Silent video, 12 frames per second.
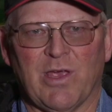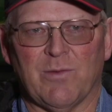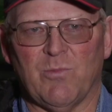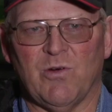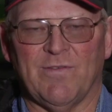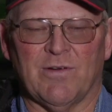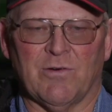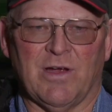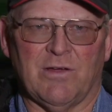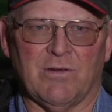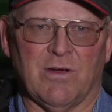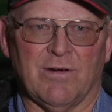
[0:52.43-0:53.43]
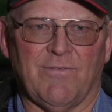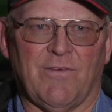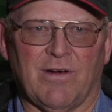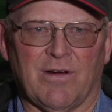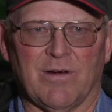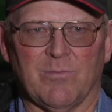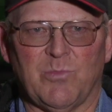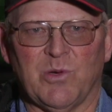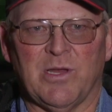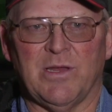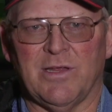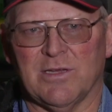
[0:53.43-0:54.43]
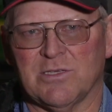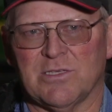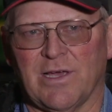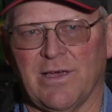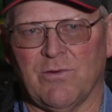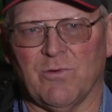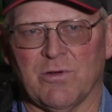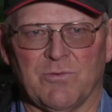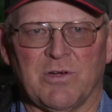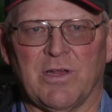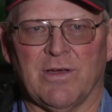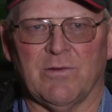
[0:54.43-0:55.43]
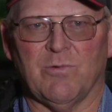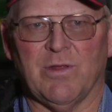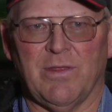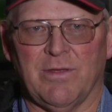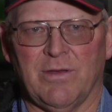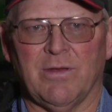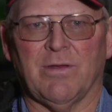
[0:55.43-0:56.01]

We can move it around our farm, put it inside when we're done with it.